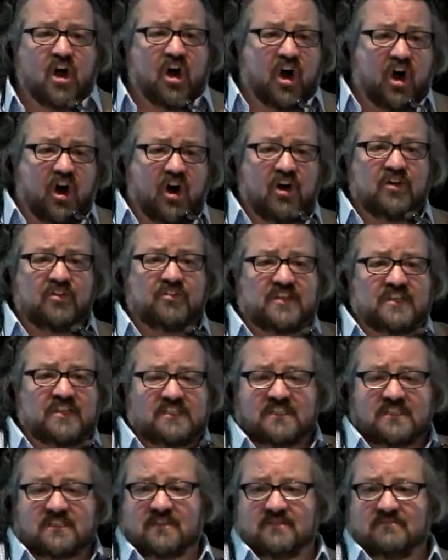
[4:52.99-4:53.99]
all
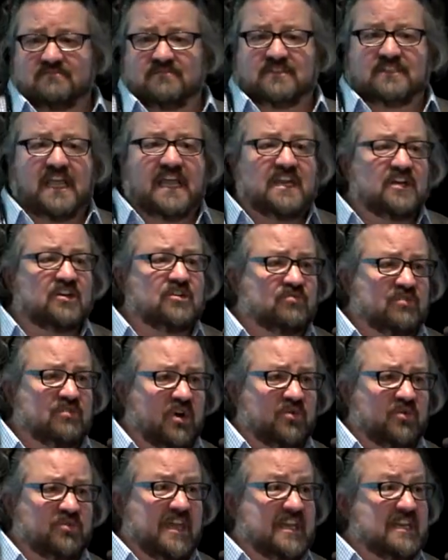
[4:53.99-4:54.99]
this data
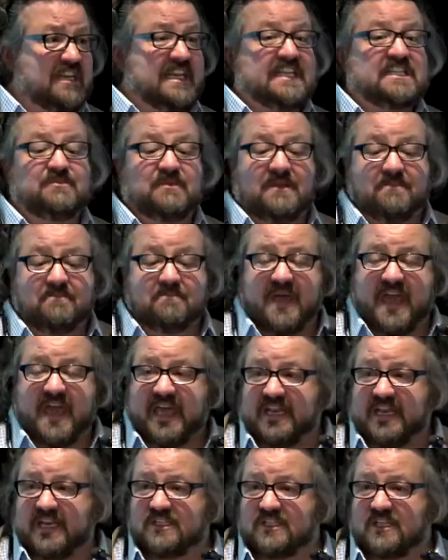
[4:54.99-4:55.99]
growth needs to be
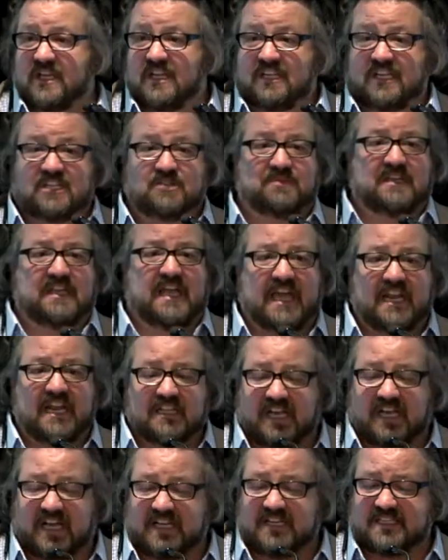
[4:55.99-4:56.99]
managed, needs to be
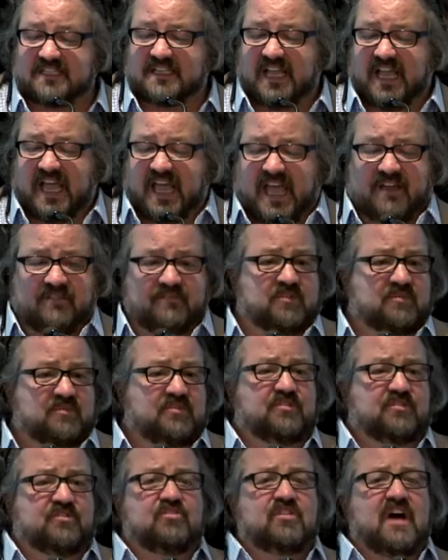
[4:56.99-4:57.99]
analyzed from a
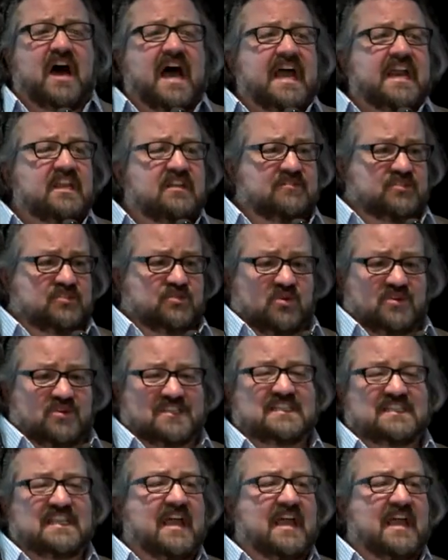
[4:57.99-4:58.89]
variety of sources.